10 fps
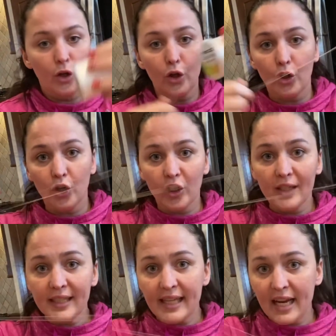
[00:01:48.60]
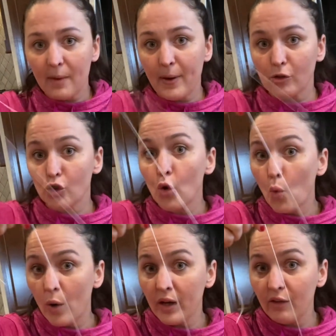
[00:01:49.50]
You're gonna take about
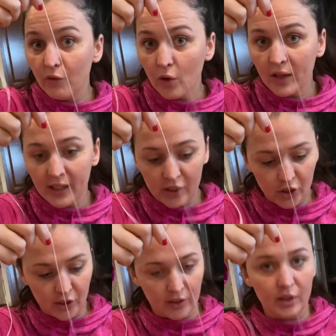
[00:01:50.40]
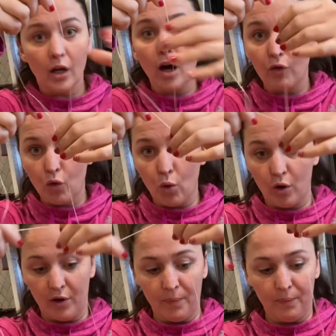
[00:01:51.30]
24 inches of
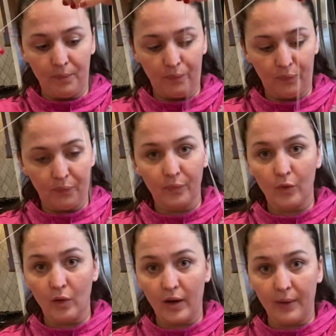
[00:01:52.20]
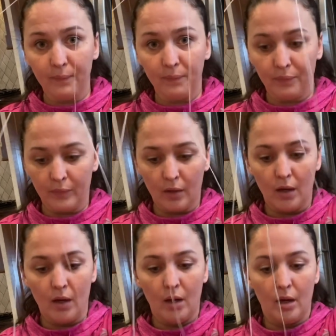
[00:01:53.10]
cord, okay?
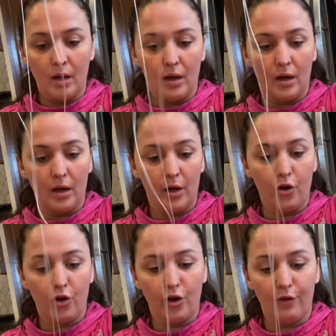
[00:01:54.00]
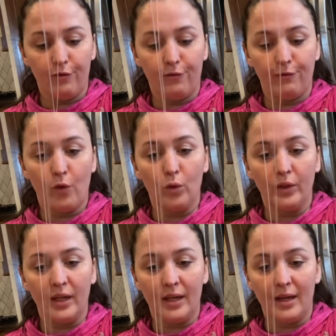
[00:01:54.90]
And you're gonna fold
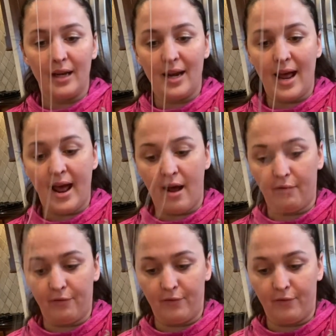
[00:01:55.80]
it in half.